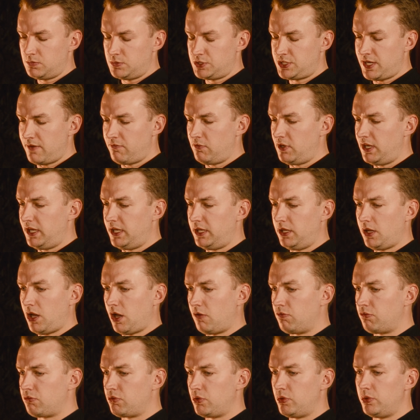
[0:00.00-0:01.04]
generally a
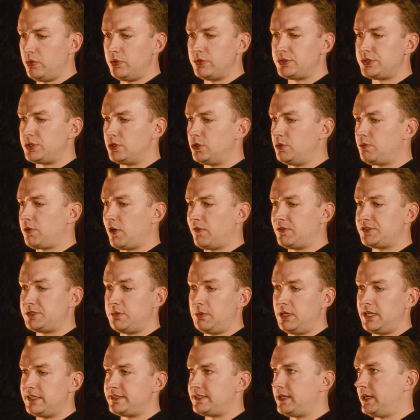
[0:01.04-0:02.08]
route to
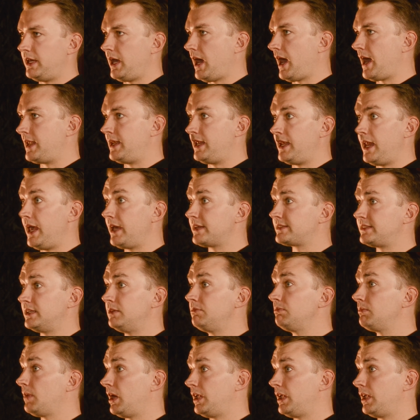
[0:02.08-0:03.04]
profitability and an exit,